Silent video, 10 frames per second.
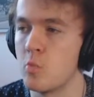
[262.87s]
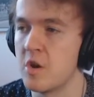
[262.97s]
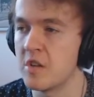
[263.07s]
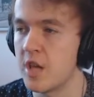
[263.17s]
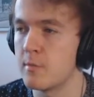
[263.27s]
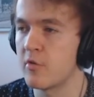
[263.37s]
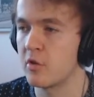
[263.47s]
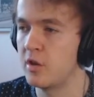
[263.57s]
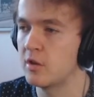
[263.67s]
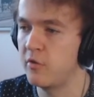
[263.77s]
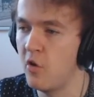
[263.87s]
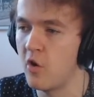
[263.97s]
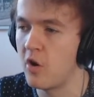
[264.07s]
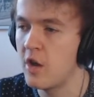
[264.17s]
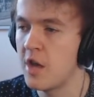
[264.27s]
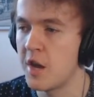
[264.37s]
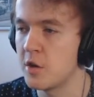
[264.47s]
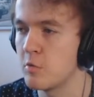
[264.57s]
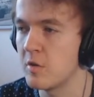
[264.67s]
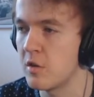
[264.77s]
can win a game of Connect 4
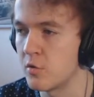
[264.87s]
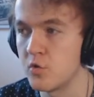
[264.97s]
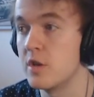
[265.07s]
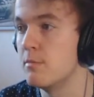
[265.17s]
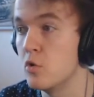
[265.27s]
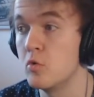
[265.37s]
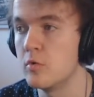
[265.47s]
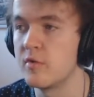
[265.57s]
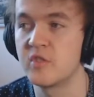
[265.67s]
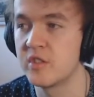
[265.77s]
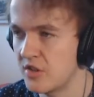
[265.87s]
in only three moves.